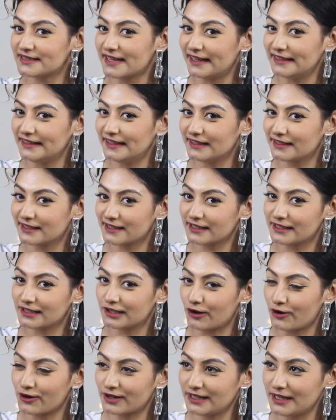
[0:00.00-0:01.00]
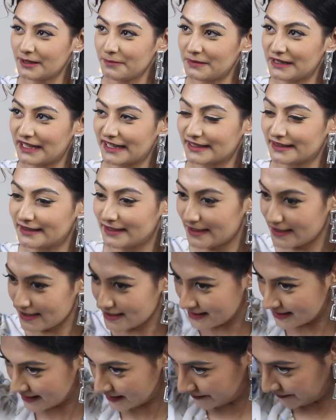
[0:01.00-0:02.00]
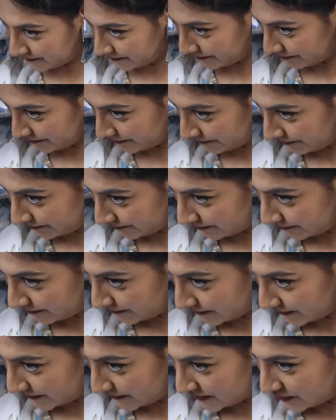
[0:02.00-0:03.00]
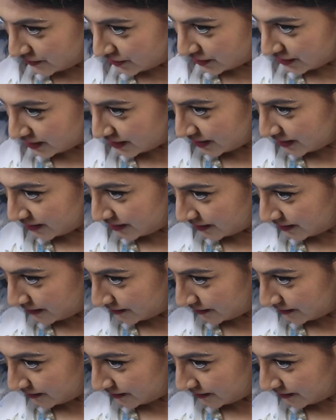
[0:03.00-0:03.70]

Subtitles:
tiny little claw clip like this, and just